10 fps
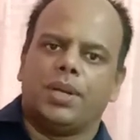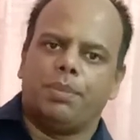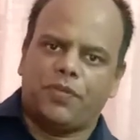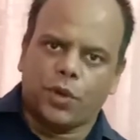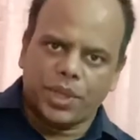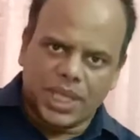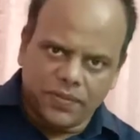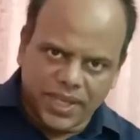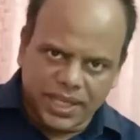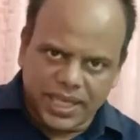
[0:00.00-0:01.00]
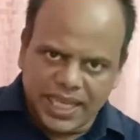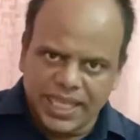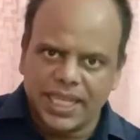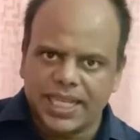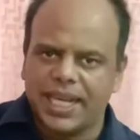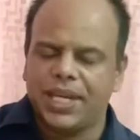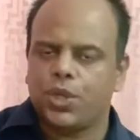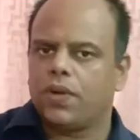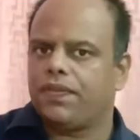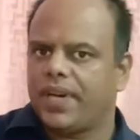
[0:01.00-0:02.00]
before giving any kind
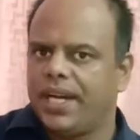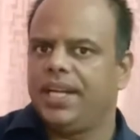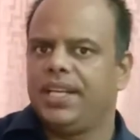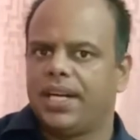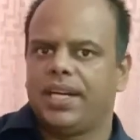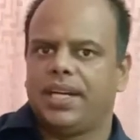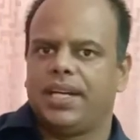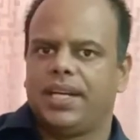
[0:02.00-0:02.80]
of idea,